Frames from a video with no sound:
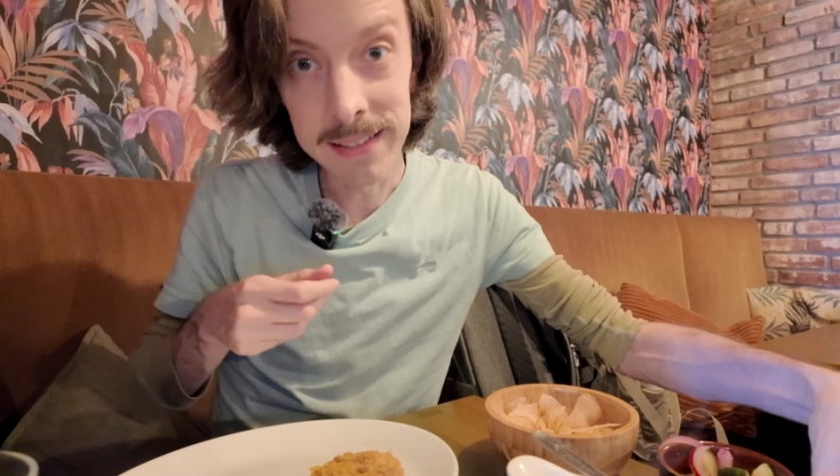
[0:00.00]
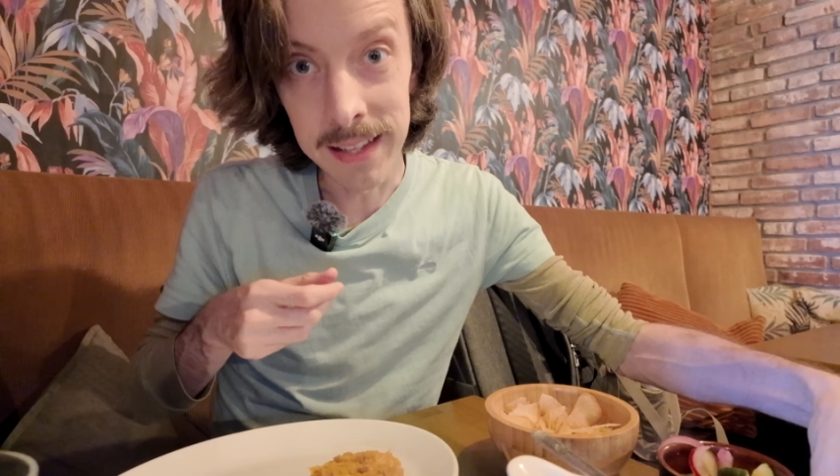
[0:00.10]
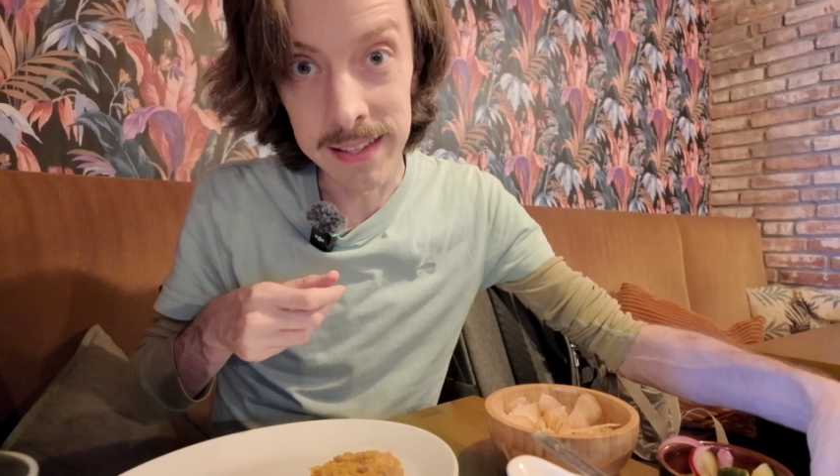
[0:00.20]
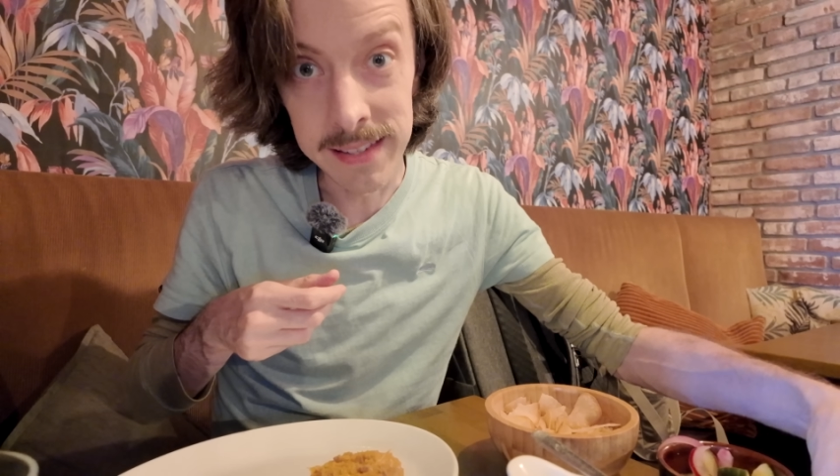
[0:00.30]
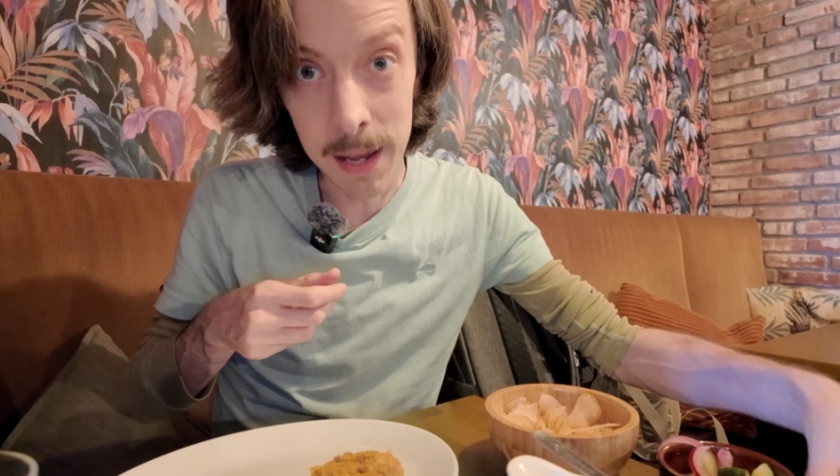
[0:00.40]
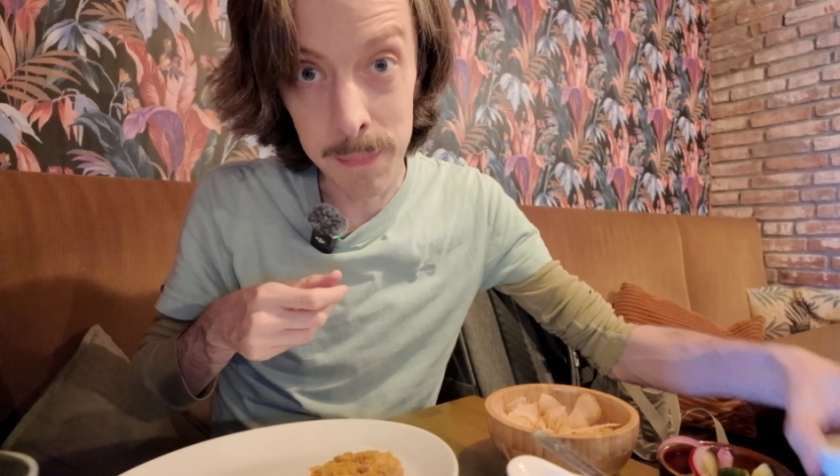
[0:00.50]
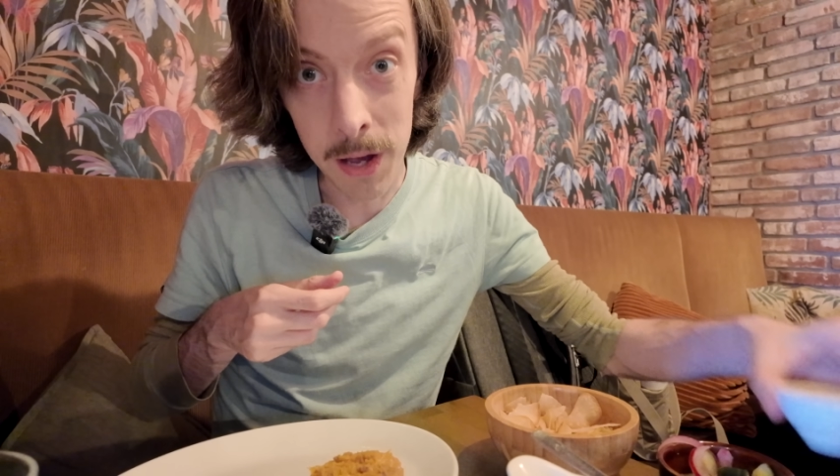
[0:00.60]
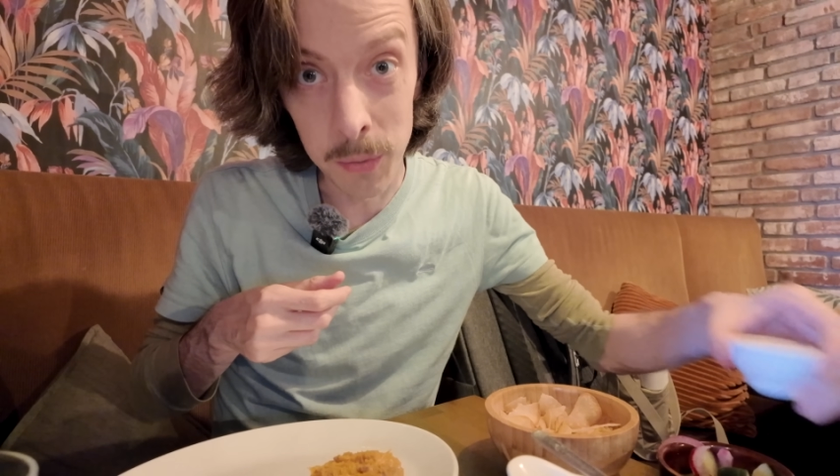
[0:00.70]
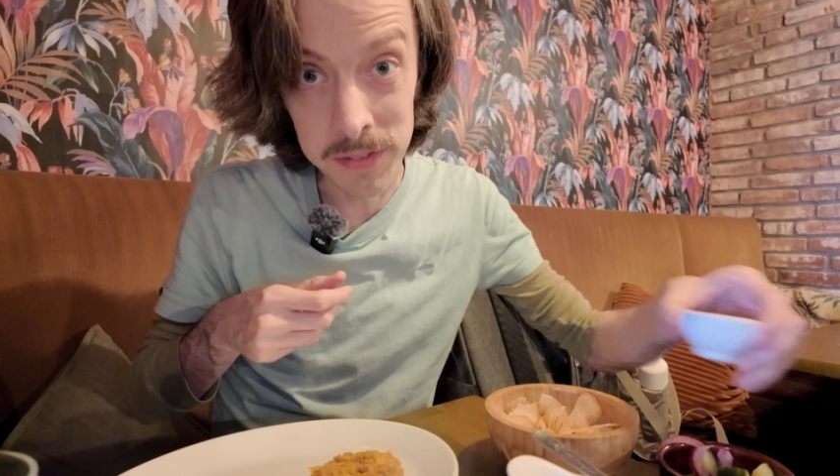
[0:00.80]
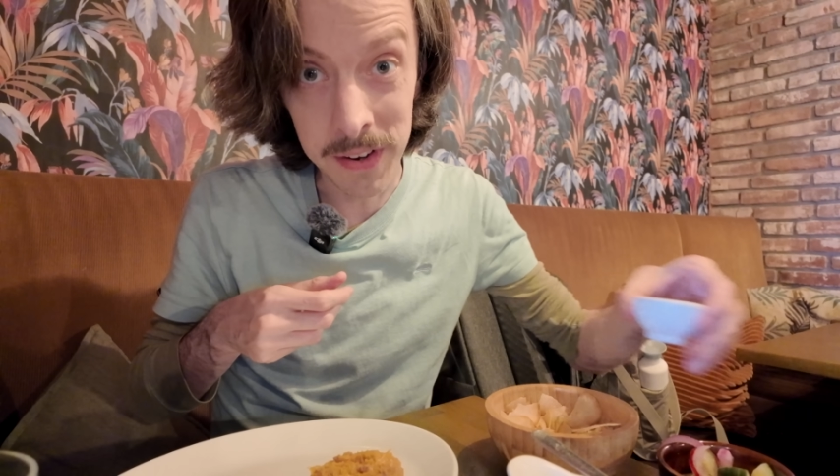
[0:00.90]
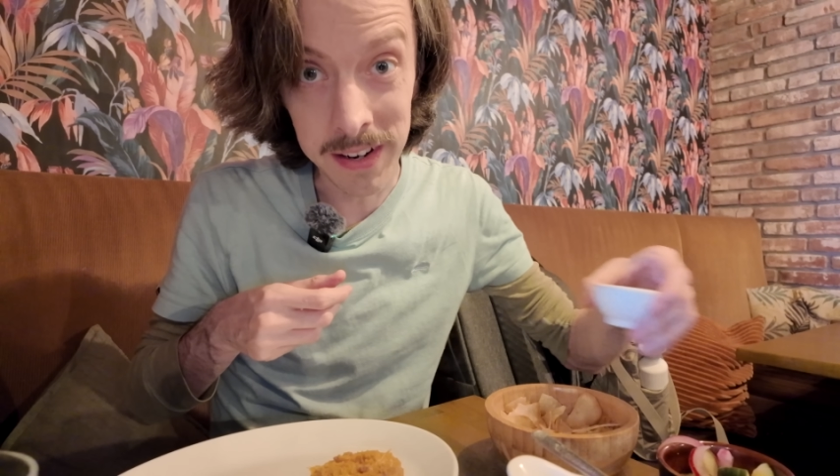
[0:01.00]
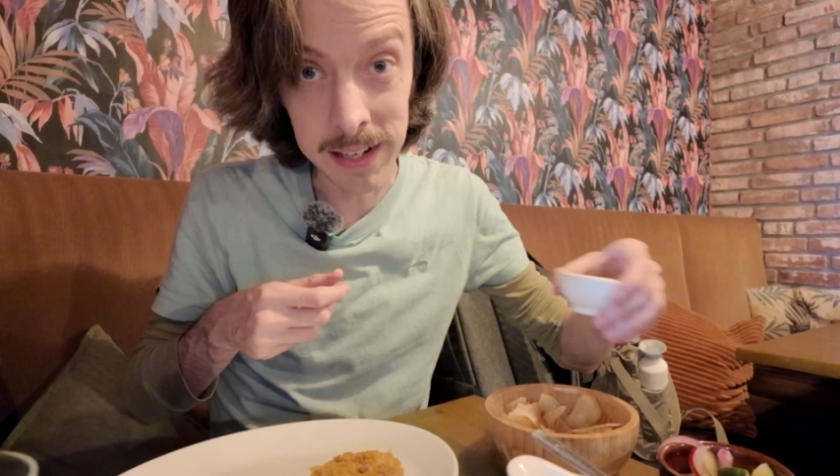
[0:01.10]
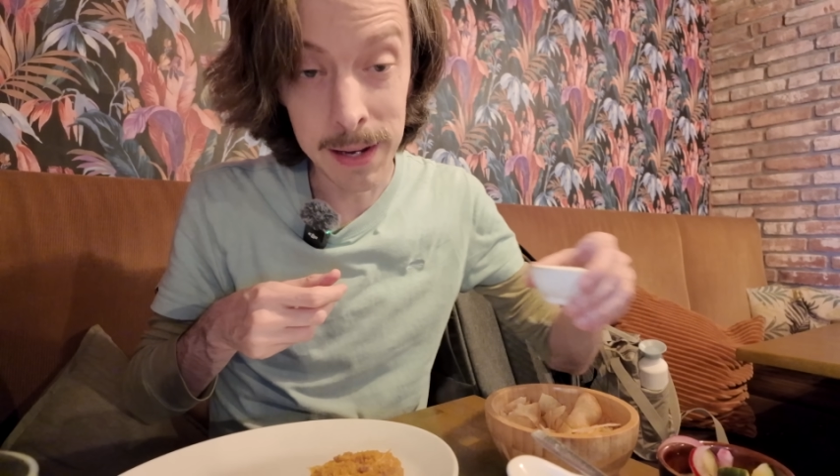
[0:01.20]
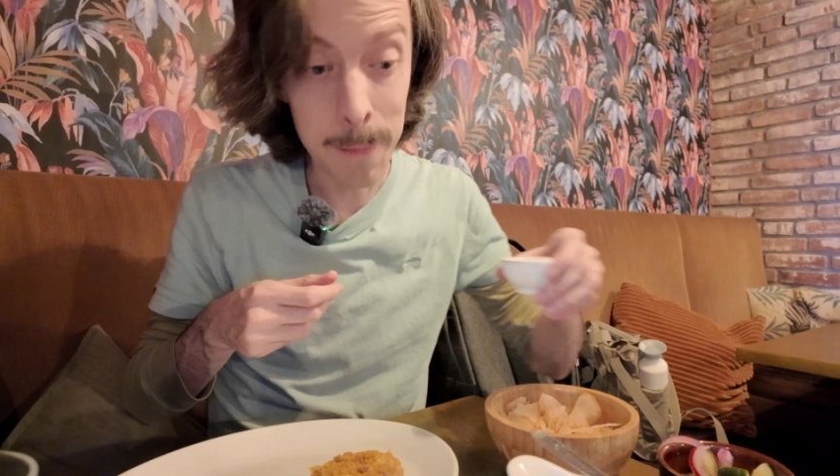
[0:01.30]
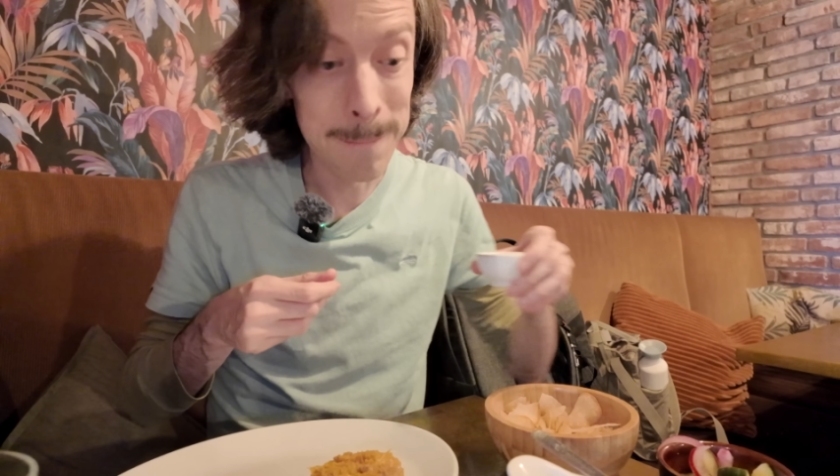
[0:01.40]
Said the sambal was
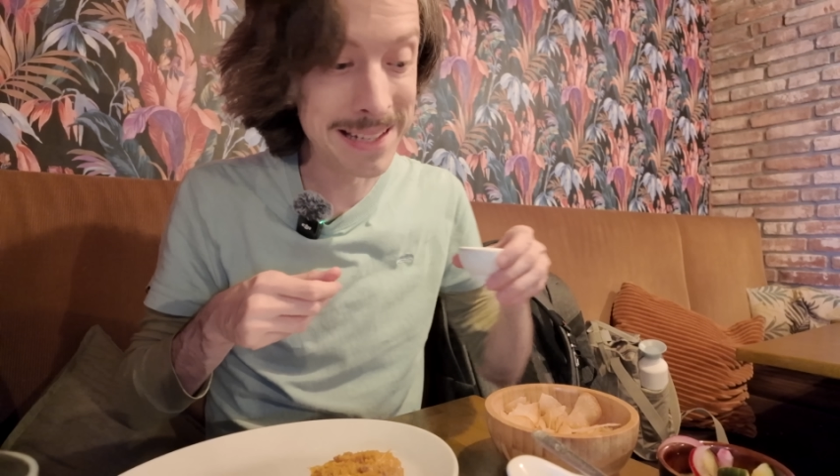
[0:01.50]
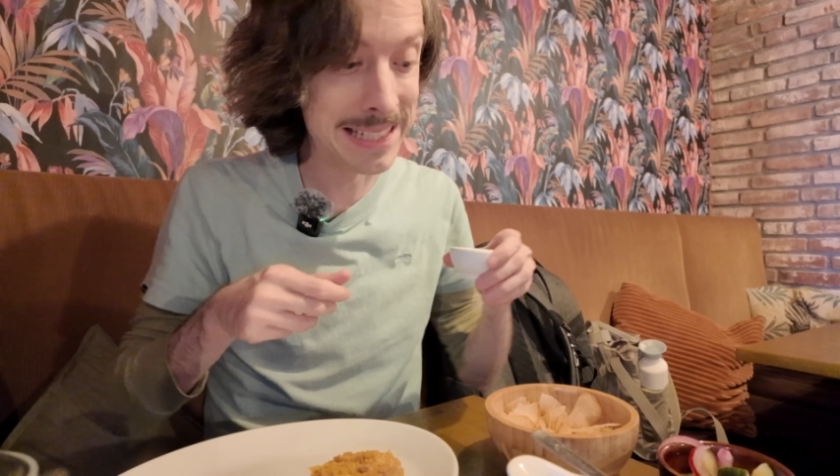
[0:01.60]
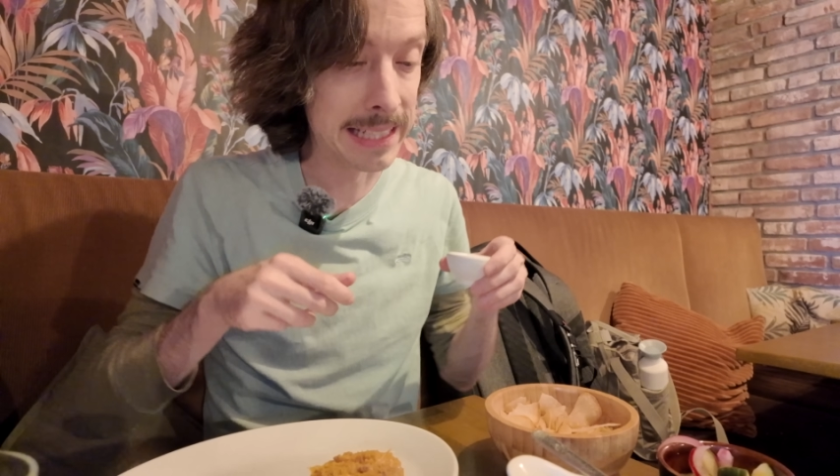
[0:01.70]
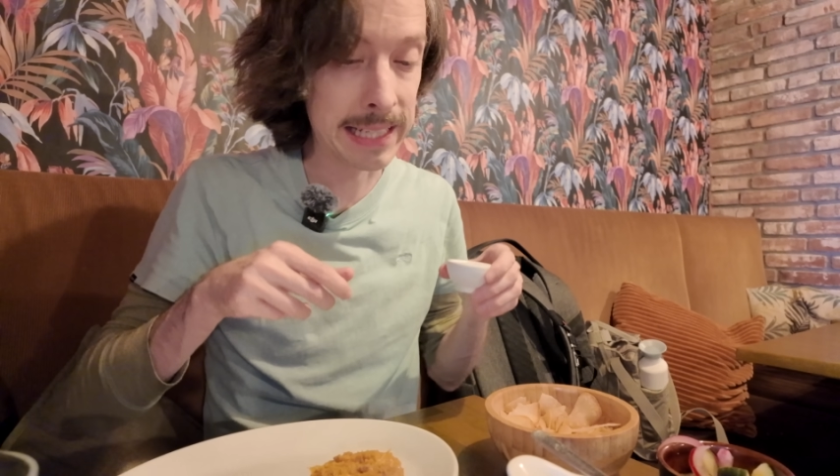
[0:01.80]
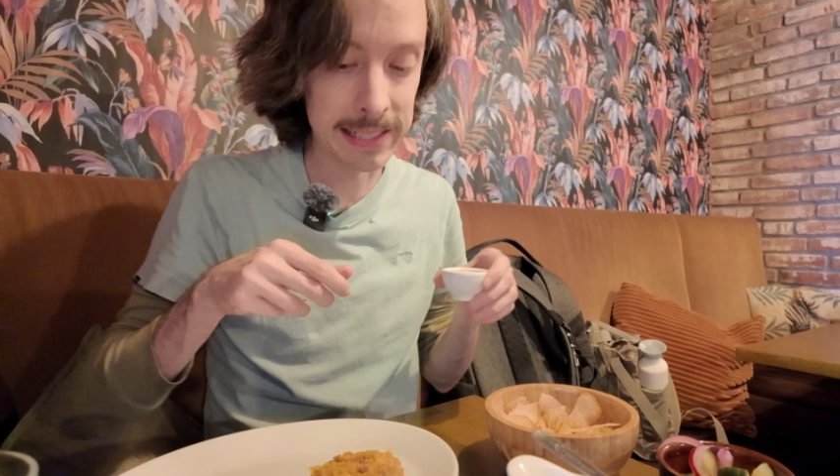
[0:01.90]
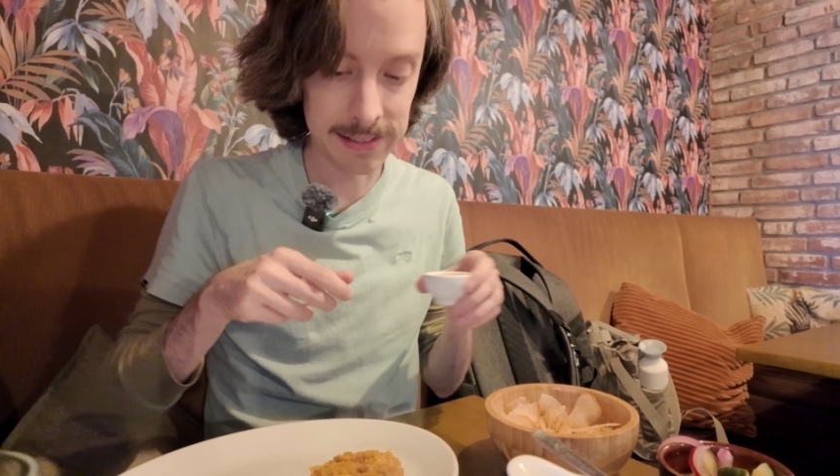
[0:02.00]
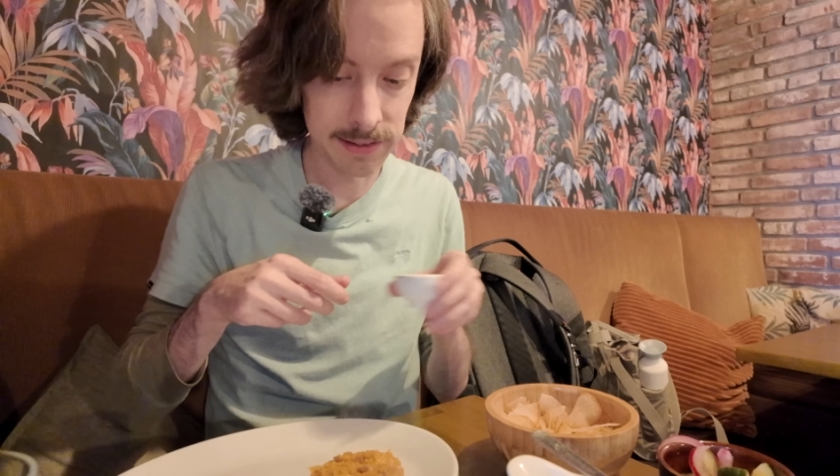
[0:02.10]
very petish,